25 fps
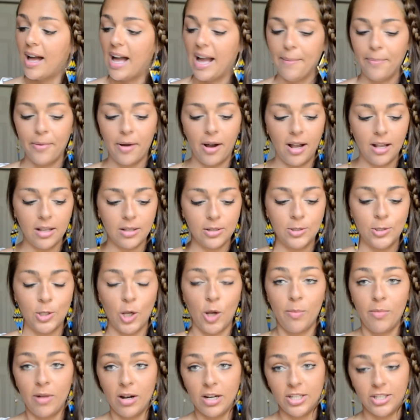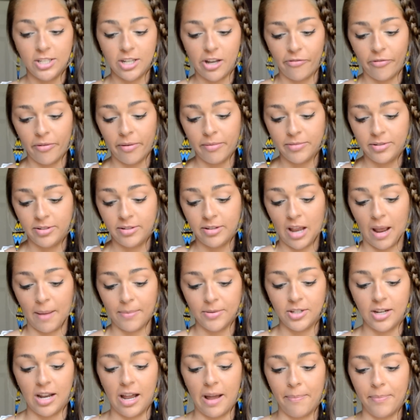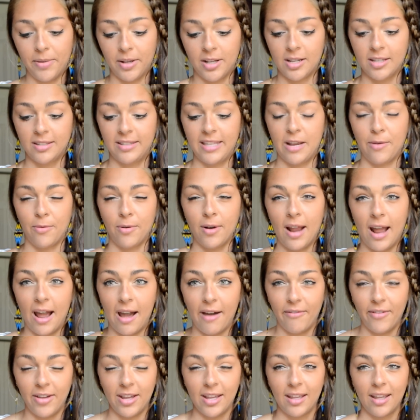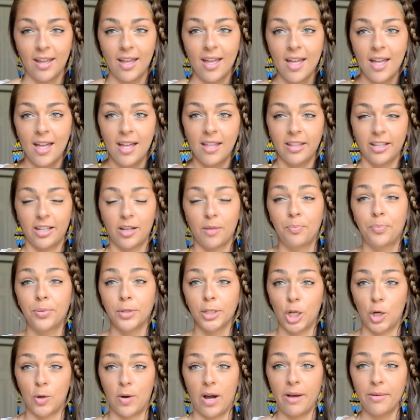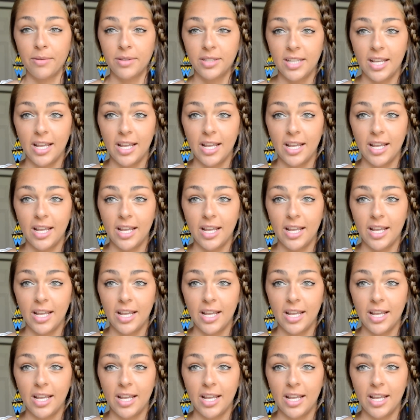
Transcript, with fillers: I bought so much stuff from Topshop because they were having like a blowout